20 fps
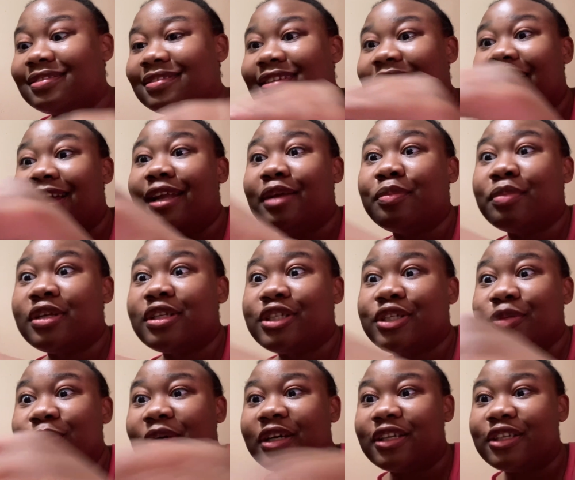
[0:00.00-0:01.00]
I didn't put
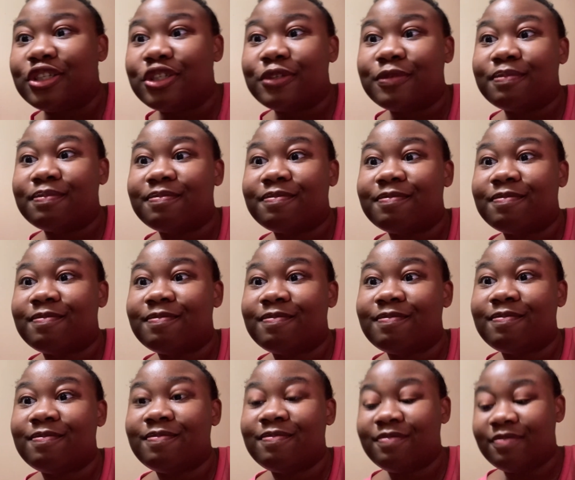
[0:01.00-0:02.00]
too much.
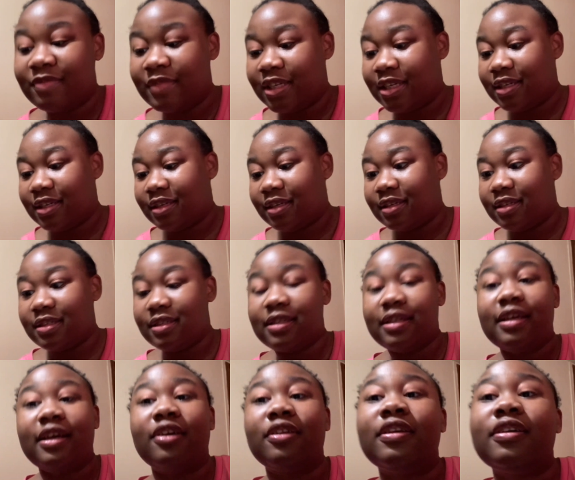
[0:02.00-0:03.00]
Let's see
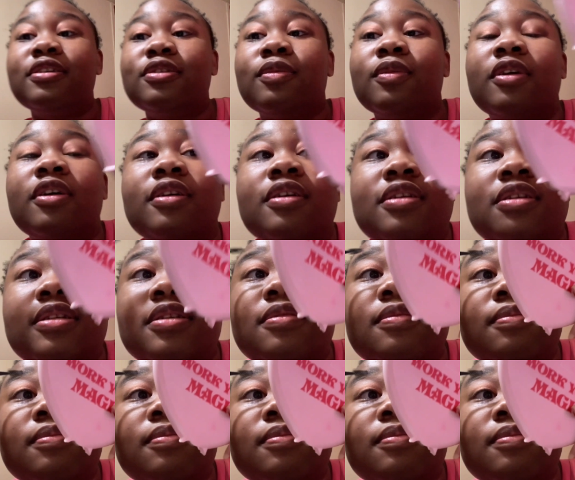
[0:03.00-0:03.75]
how this works.